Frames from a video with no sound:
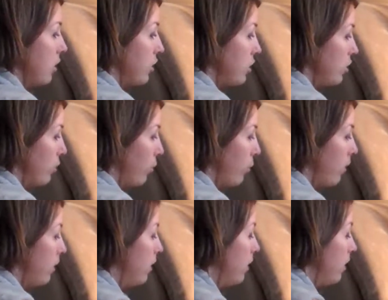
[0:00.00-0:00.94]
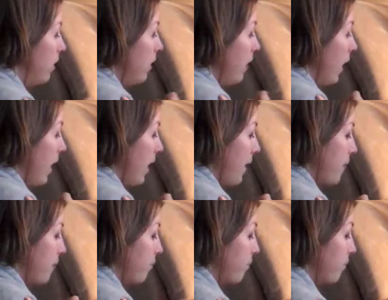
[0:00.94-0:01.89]
u.
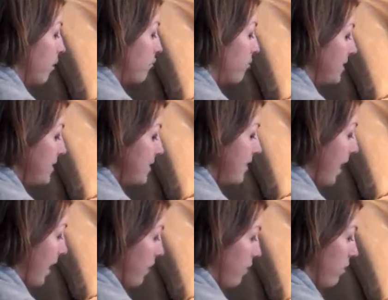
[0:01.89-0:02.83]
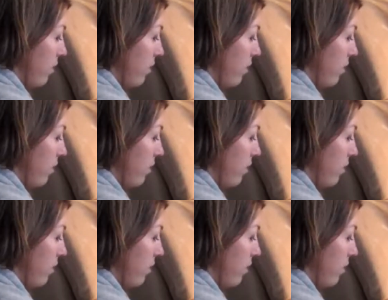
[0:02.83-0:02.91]
So I did that.